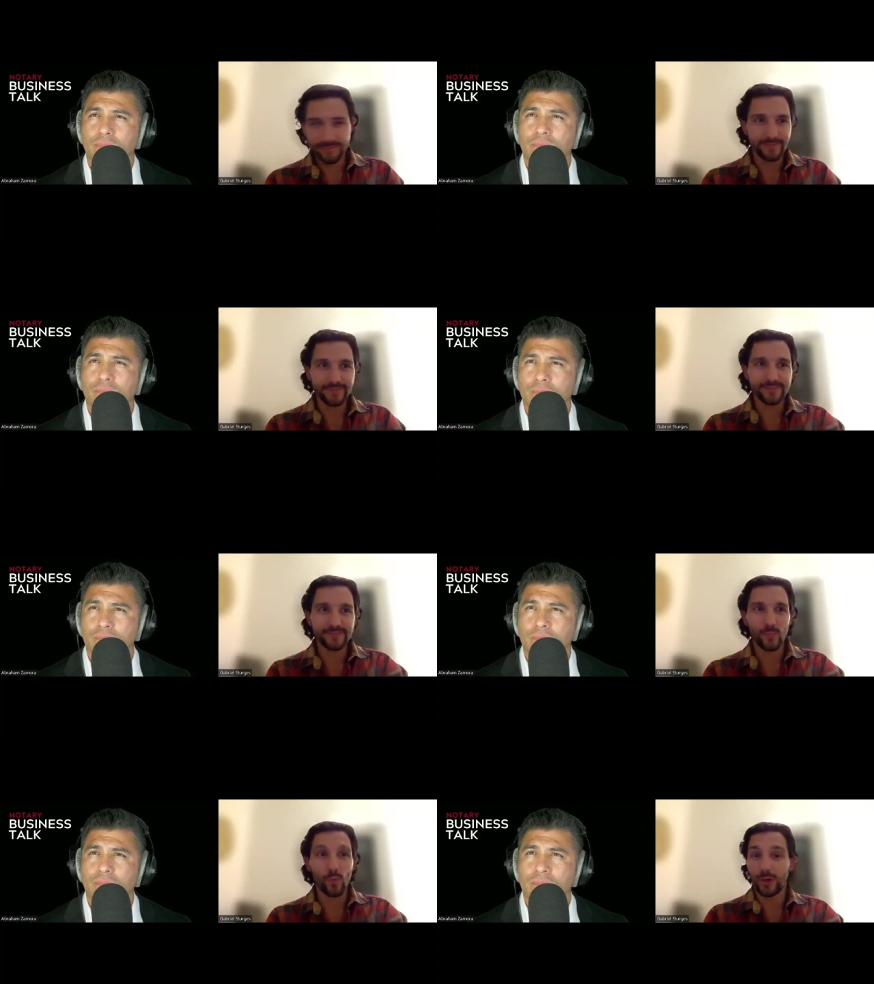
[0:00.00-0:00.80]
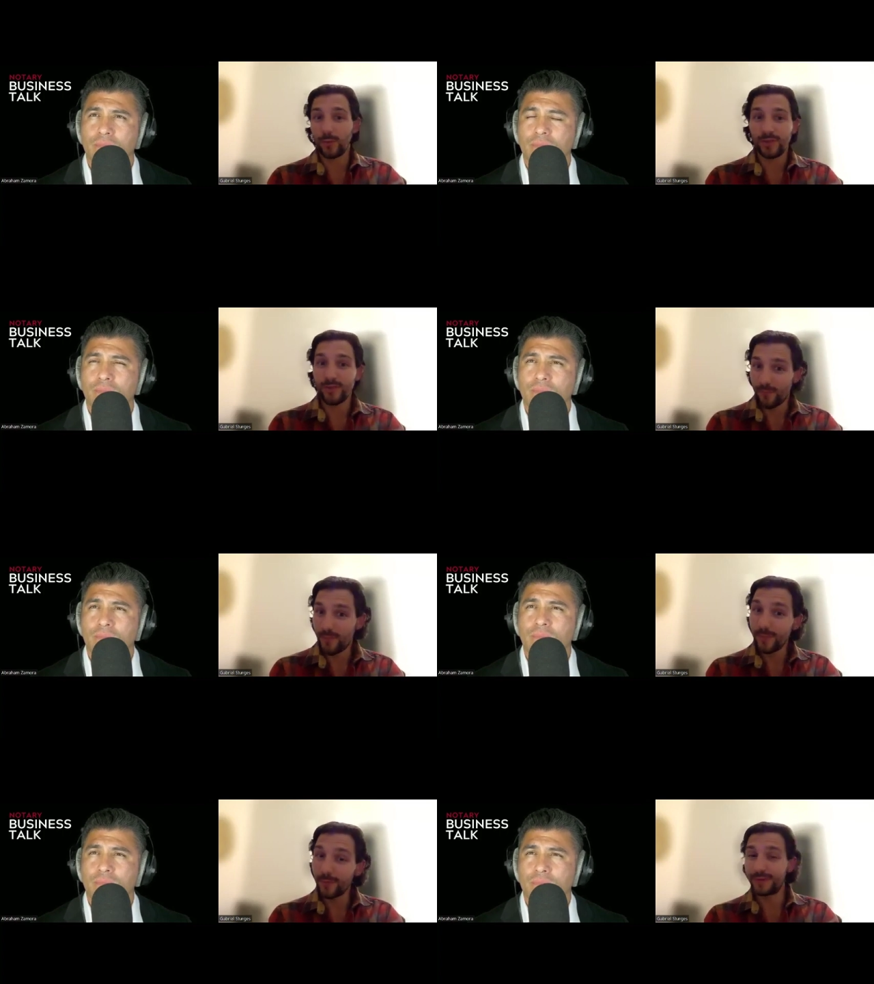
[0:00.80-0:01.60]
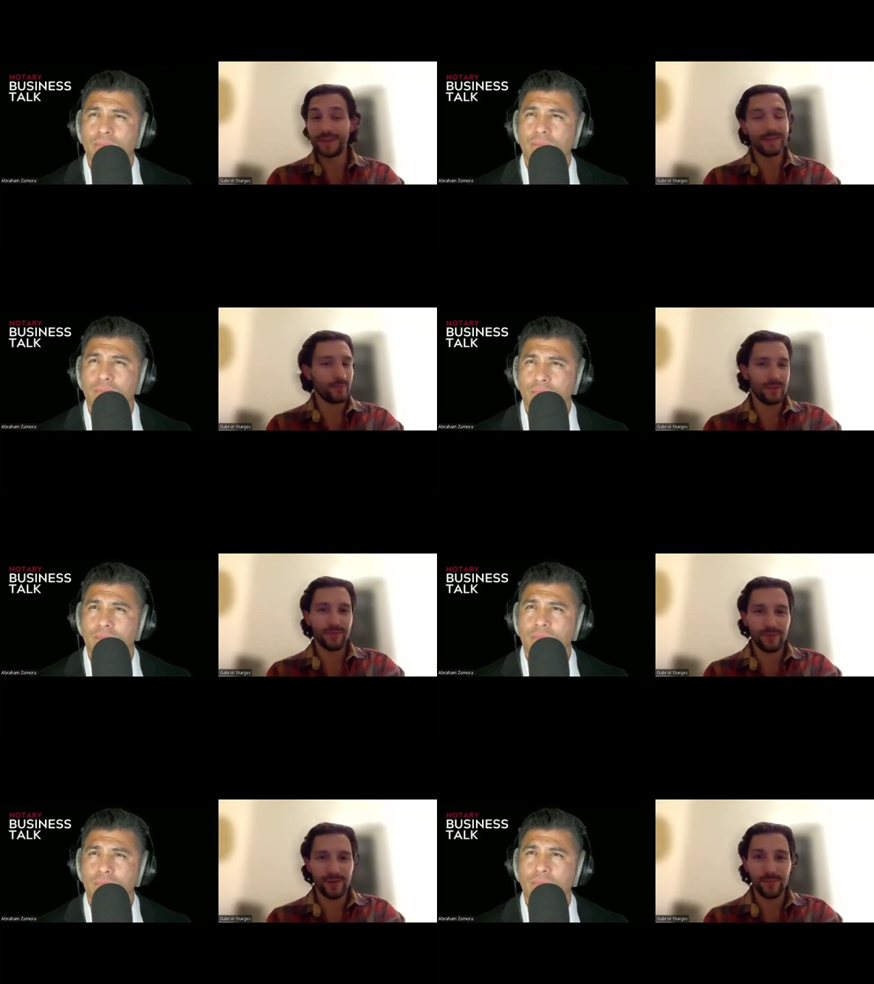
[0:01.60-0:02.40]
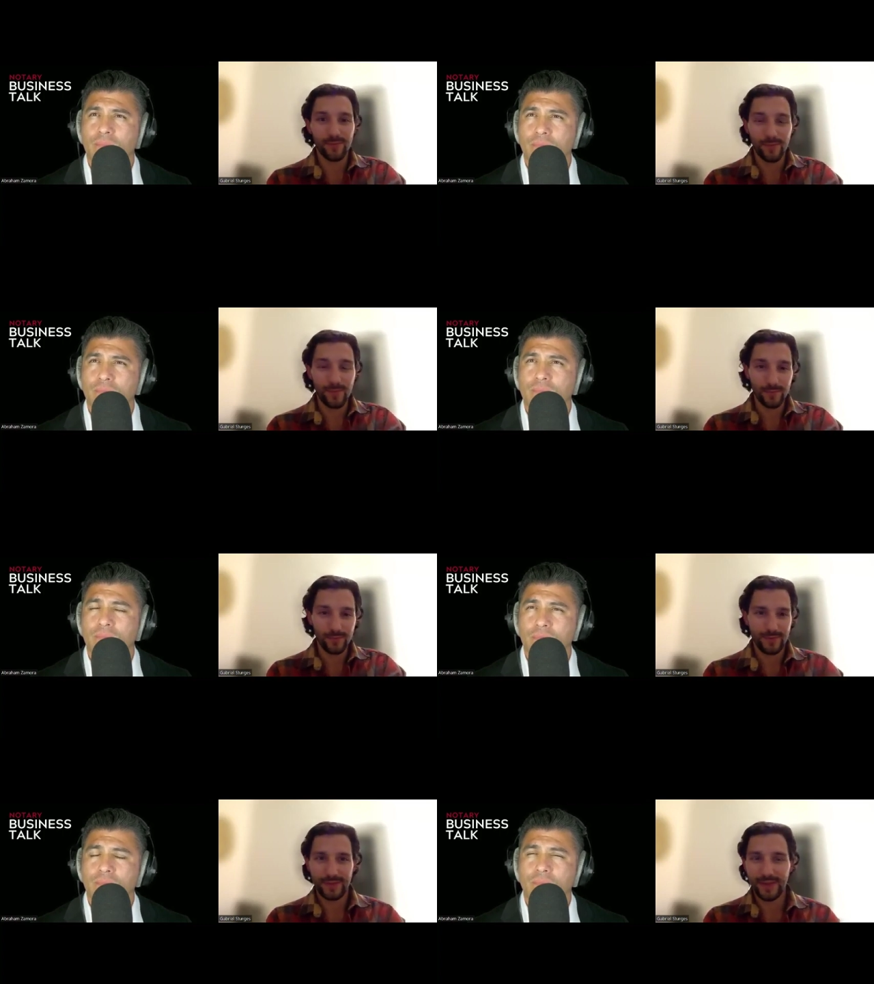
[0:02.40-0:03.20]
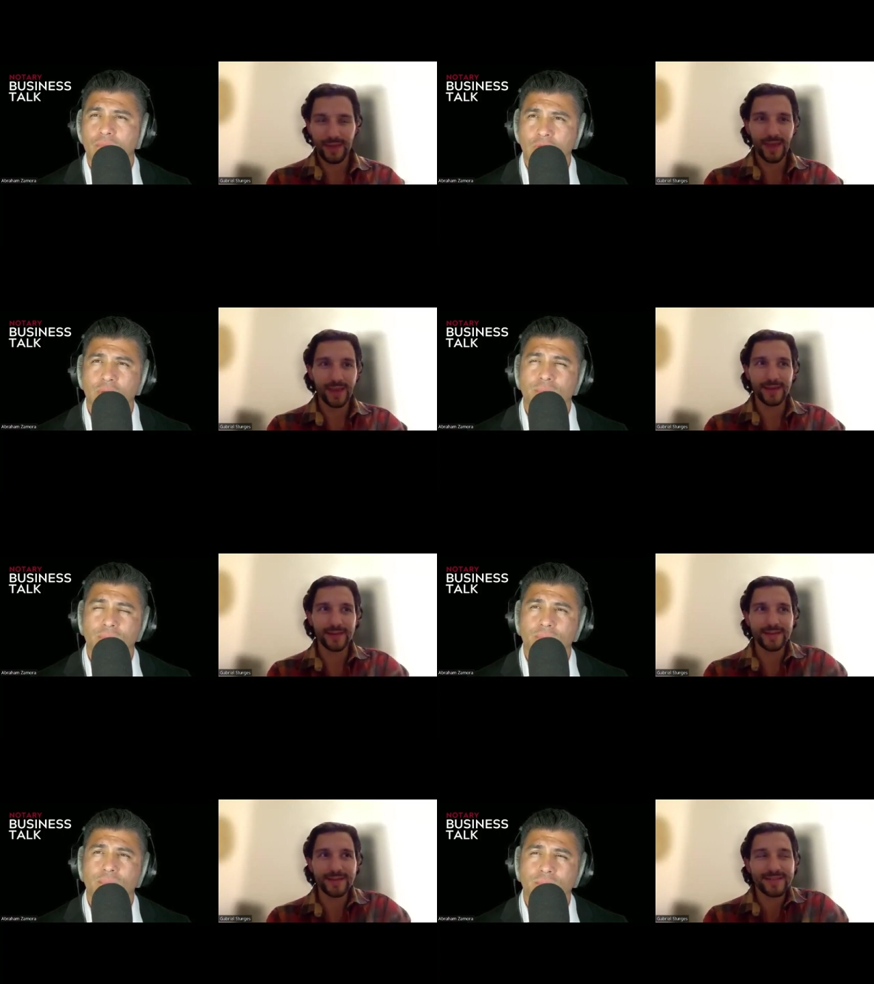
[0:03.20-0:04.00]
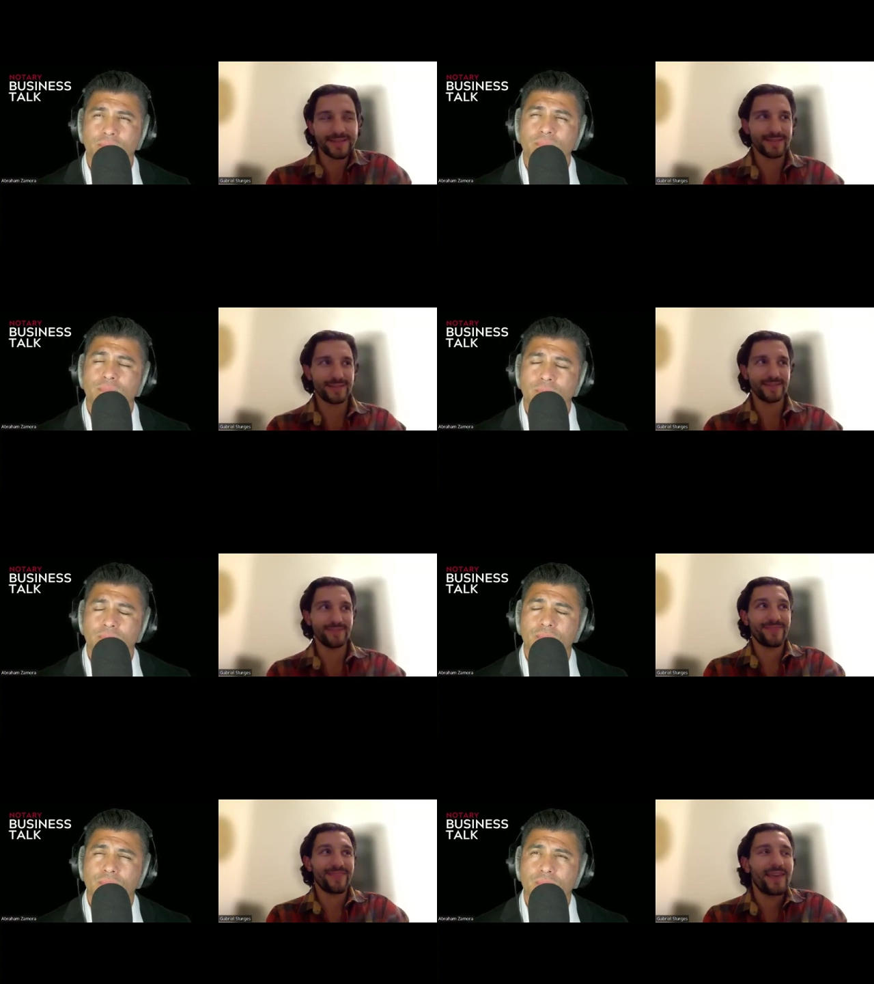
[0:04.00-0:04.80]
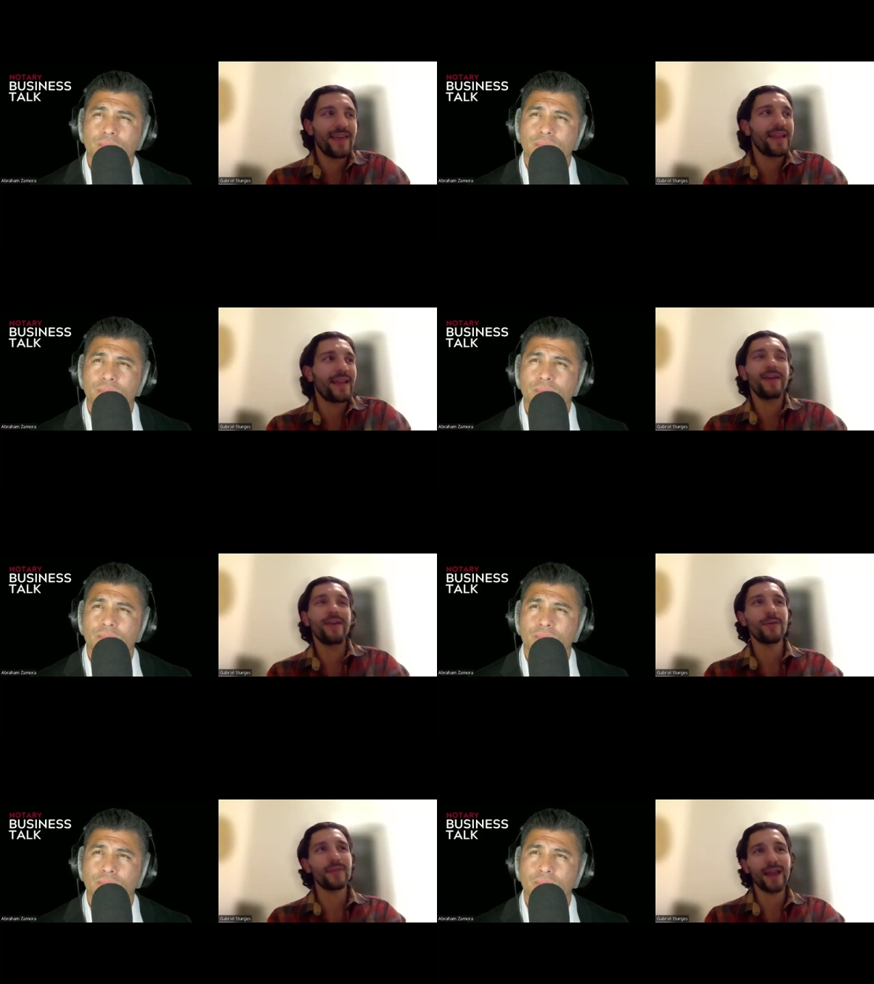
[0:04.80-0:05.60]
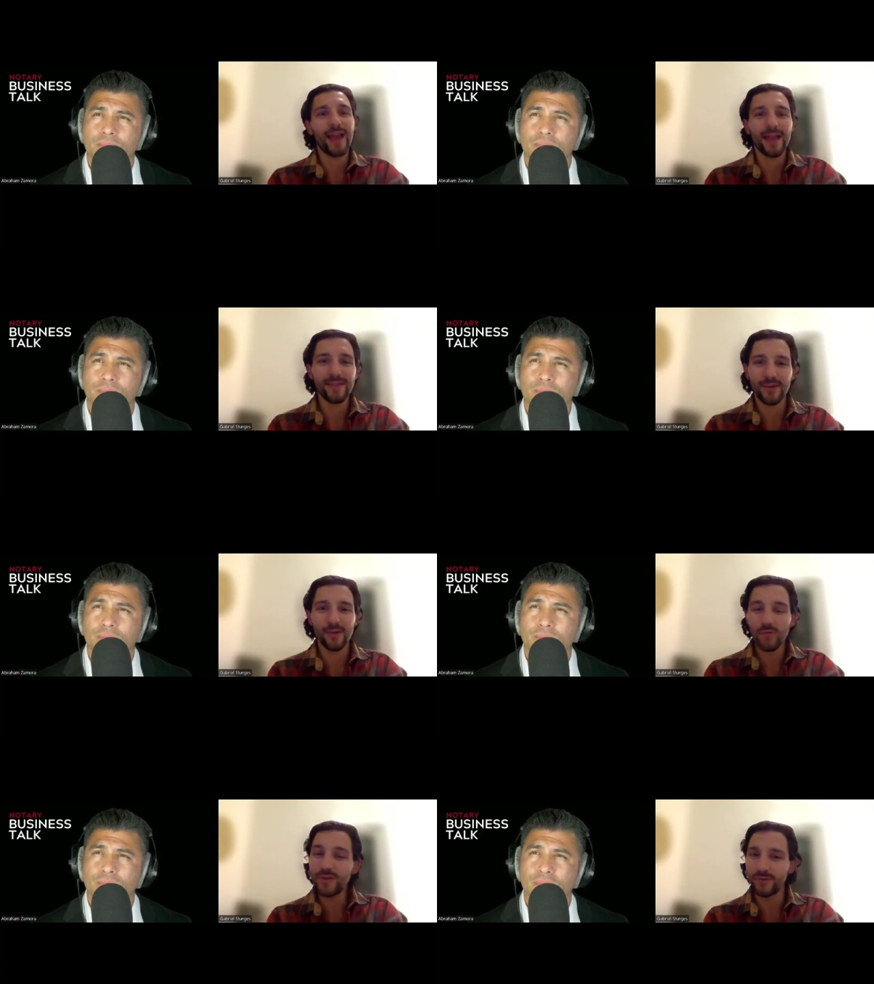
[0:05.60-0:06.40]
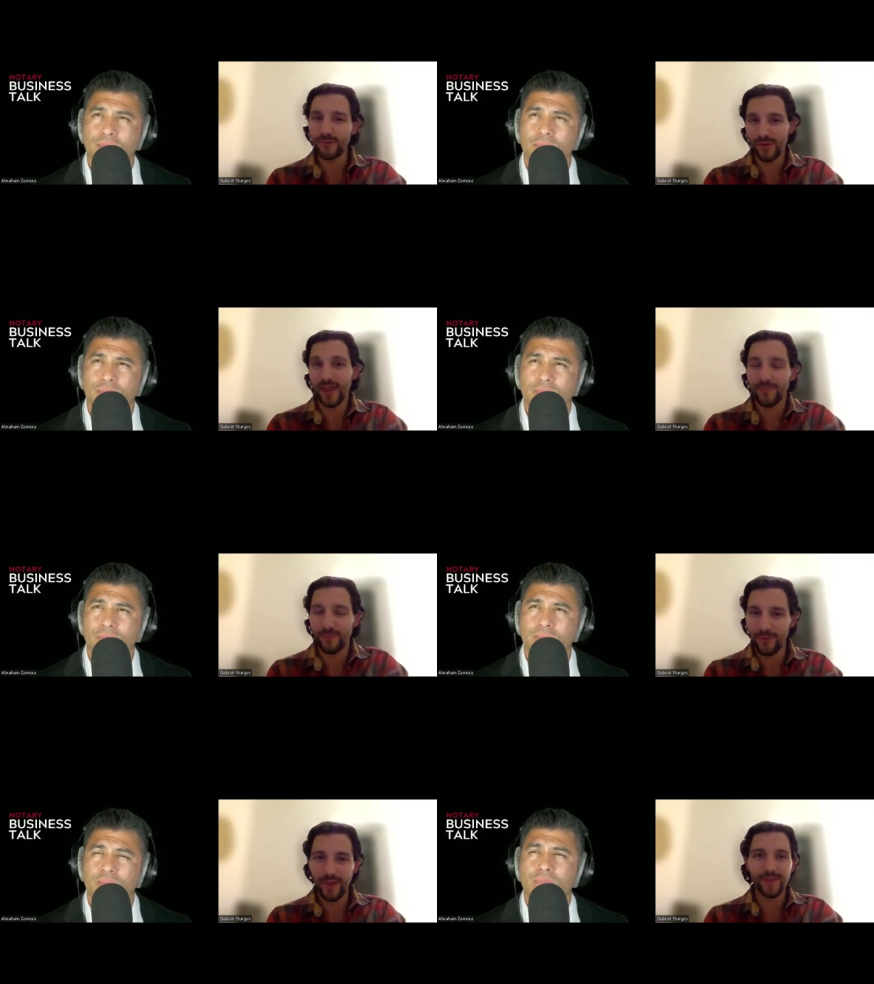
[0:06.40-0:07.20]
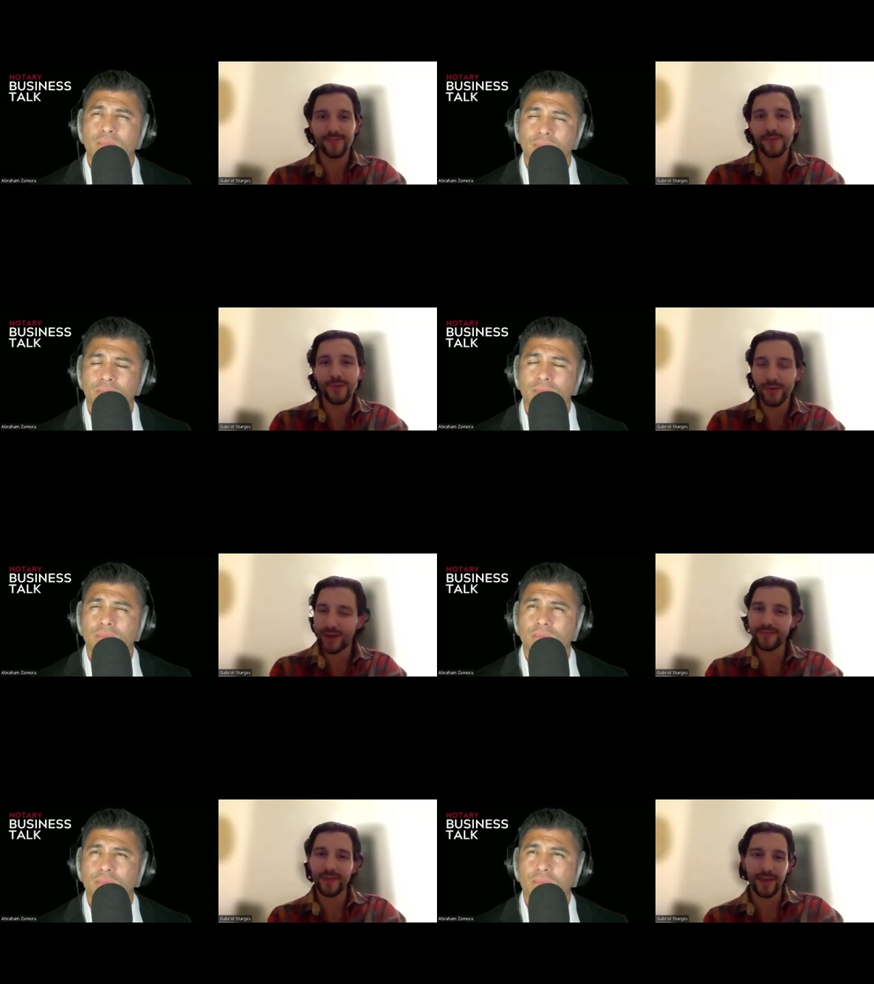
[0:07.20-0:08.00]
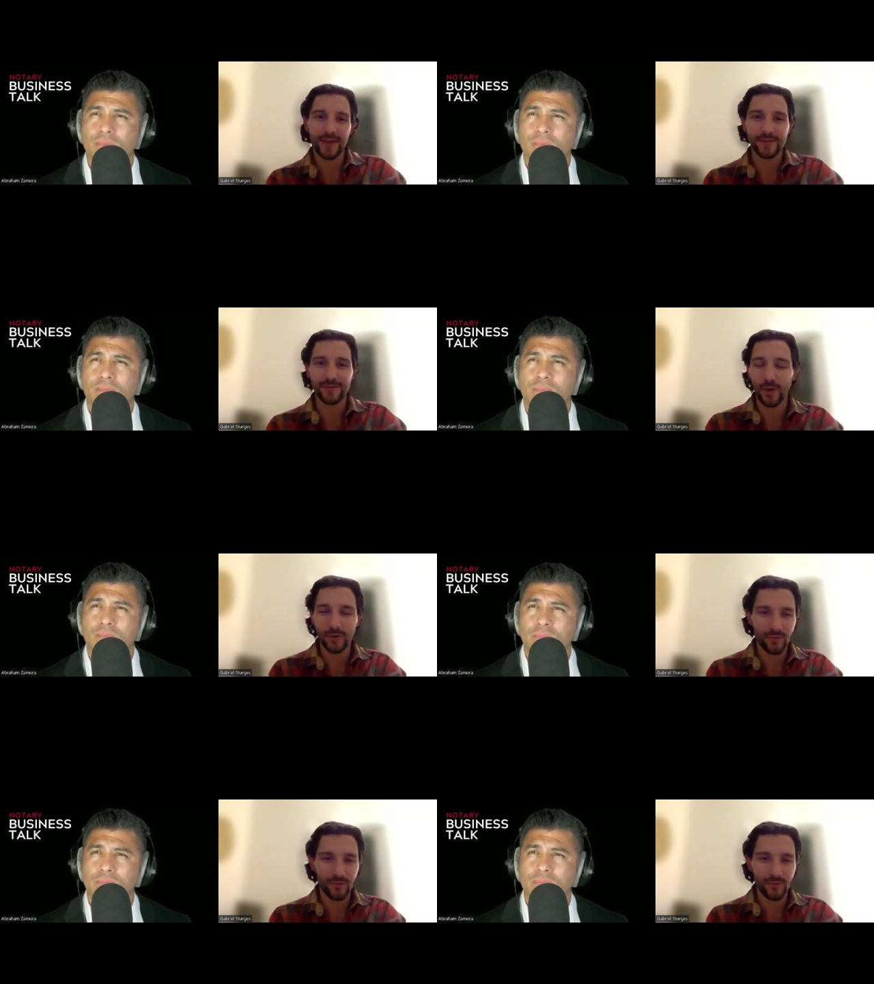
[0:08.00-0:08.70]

Speaker 1: from working with different people, dealing with different types of people. Yeah. And it, I don't know. I think it adds, it enriches your life when you have when you can have that kind of